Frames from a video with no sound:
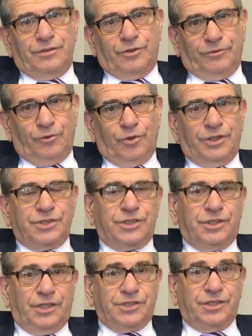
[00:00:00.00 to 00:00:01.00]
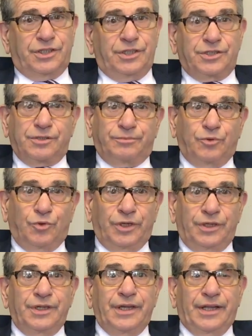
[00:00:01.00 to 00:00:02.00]
Divorce, custody,
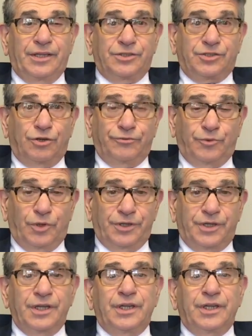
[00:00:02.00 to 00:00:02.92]
support, and so forth.